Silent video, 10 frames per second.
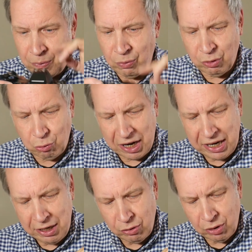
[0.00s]
the
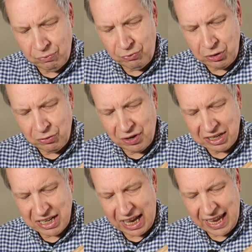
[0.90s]
way the
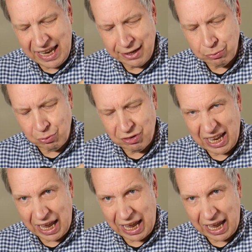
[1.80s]
viewfinder is with the